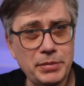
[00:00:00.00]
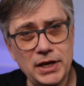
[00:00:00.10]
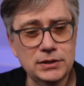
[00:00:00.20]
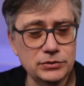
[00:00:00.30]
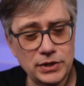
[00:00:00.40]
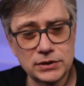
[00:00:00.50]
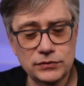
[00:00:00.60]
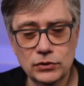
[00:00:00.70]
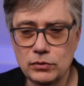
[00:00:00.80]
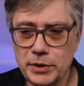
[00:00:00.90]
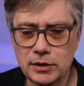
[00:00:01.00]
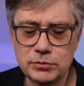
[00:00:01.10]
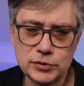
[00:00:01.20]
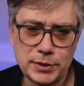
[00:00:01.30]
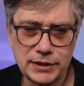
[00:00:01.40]
bed tracks for Dolby
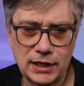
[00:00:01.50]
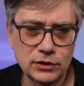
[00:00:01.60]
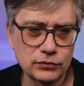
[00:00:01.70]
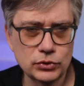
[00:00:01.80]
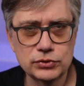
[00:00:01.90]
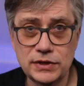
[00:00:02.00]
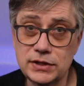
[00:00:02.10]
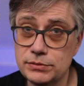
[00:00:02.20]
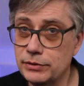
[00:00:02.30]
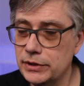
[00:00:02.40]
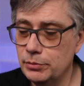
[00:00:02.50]
Atmos, but none of those things were really